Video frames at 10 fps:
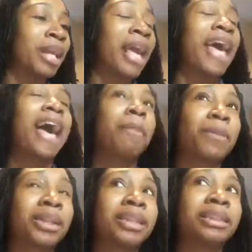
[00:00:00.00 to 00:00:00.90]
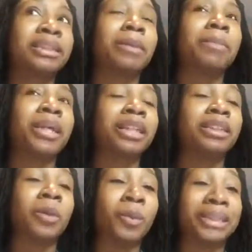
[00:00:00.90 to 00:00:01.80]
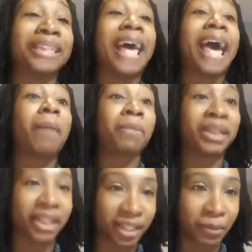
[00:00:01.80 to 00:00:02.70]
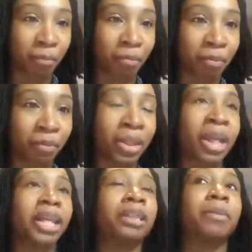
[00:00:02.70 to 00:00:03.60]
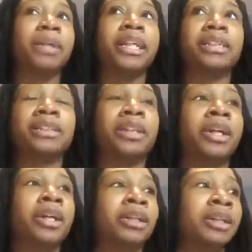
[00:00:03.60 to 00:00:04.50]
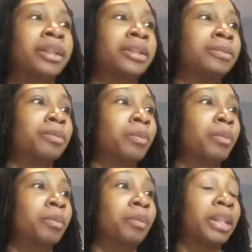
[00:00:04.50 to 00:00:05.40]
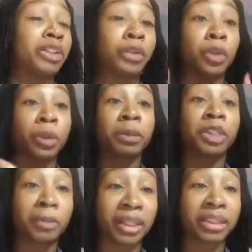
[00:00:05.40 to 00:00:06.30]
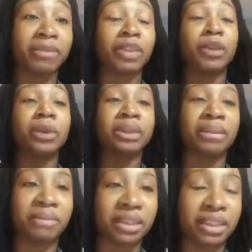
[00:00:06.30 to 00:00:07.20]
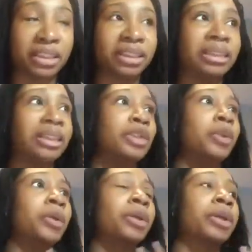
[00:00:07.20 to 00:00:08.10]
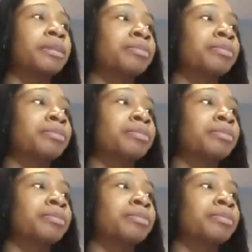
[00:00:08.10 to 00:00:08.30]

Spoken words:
Happiness depends on what's happening. It depends on, based on your perspective and your definitions and your